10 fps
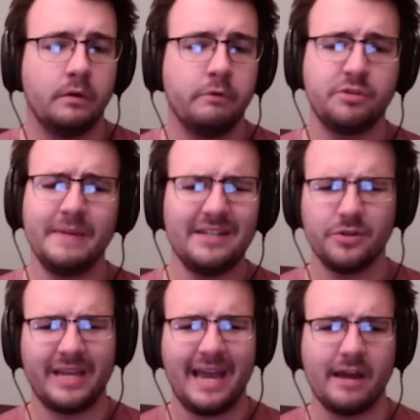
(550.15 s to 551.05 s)
which means
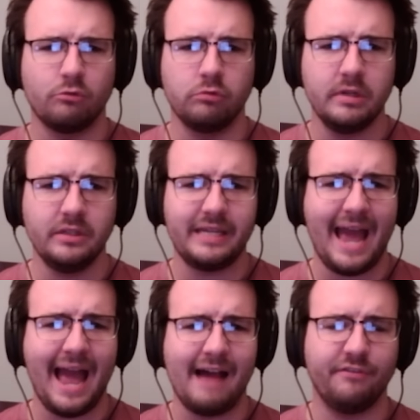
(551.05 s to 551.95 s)
you can't really
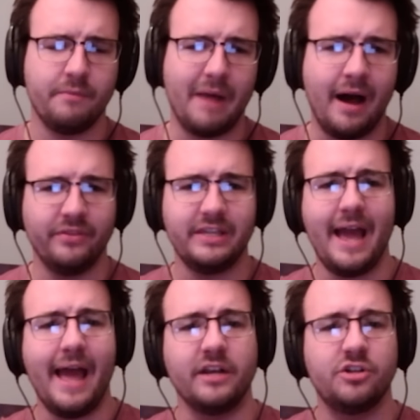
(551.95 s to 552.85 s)
have them on the
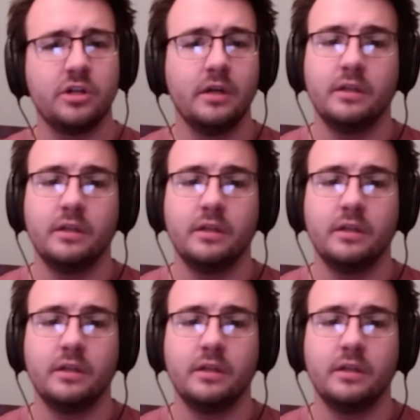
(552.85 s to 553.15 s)
edge.